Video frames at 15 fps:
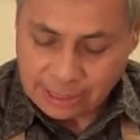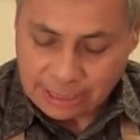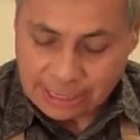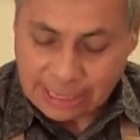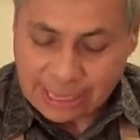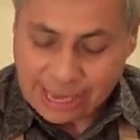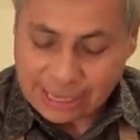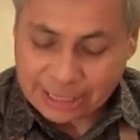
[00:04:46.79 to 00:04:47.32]

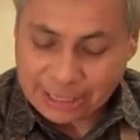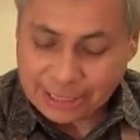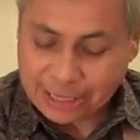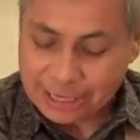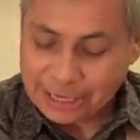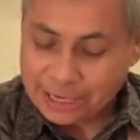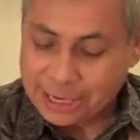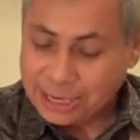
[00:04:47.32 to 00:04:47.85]
And that's
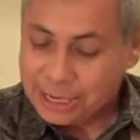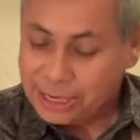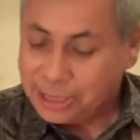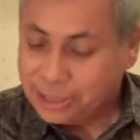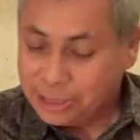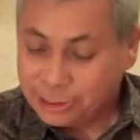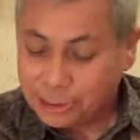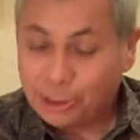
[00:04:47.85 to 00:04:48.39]
it.
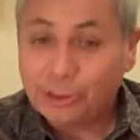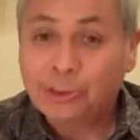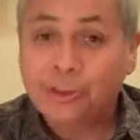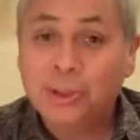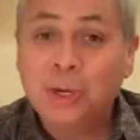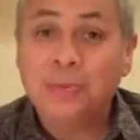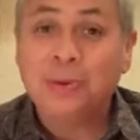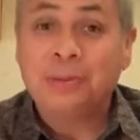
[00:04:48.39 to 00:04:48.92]
This whole
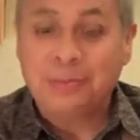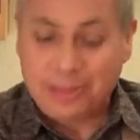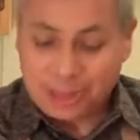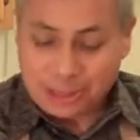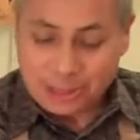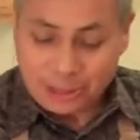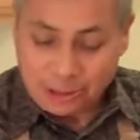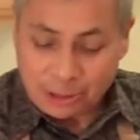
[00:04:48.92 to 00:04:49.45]
soupy
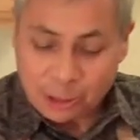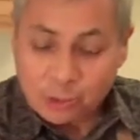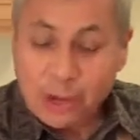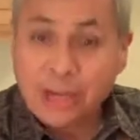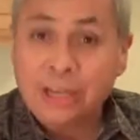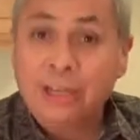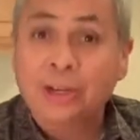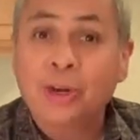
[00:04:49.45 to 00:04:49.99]
mixture is
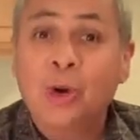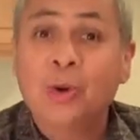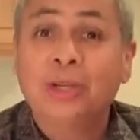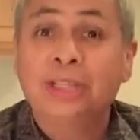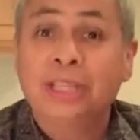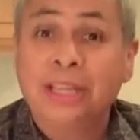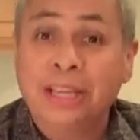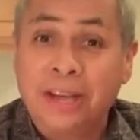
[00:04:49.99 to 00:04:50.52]
ready to go
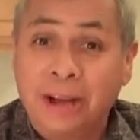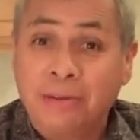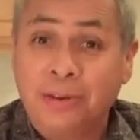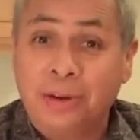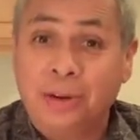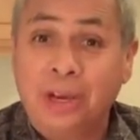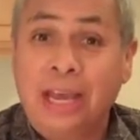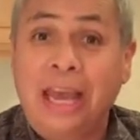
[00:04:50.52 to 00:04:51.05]
into the oven,
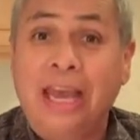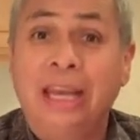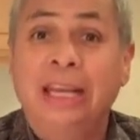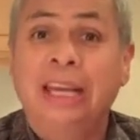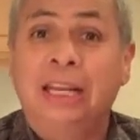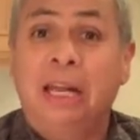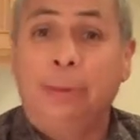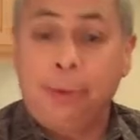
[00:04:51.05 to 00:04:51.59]
okay?
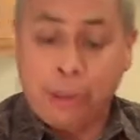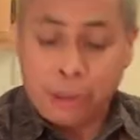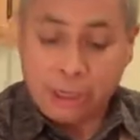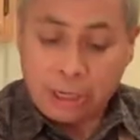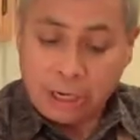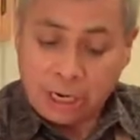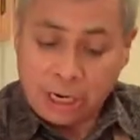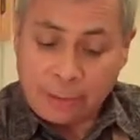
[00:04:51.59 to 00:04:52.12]
I'm going to cook
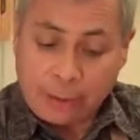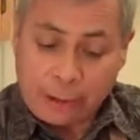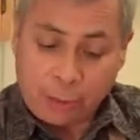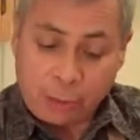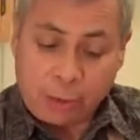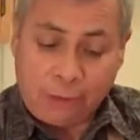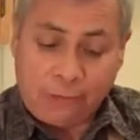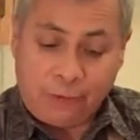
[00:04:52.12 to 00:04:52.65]
it at about
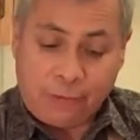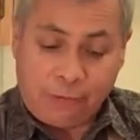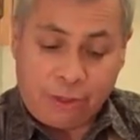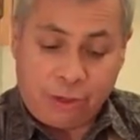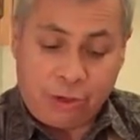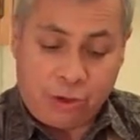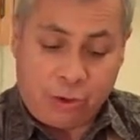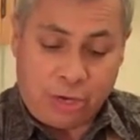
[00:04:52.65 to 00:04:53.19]
350
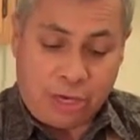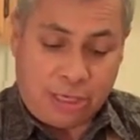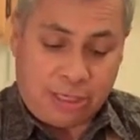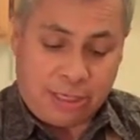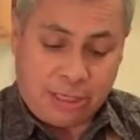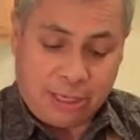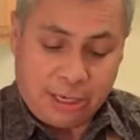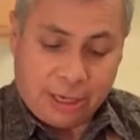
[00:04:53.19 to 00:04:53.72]

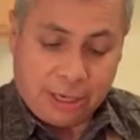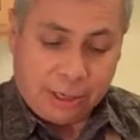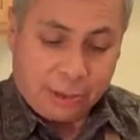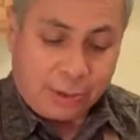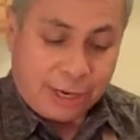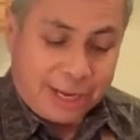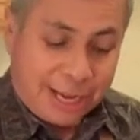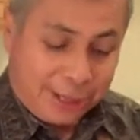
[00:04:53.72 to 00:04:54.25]
degrees.
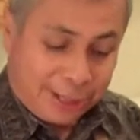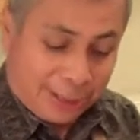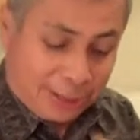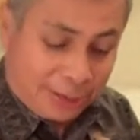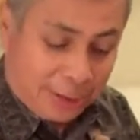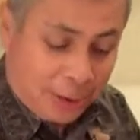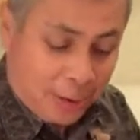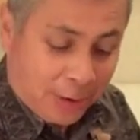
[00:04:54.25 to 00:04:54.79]
So I'll get this
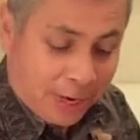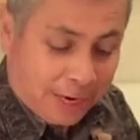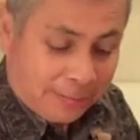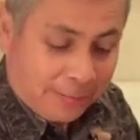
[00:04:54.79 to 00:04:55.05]
going.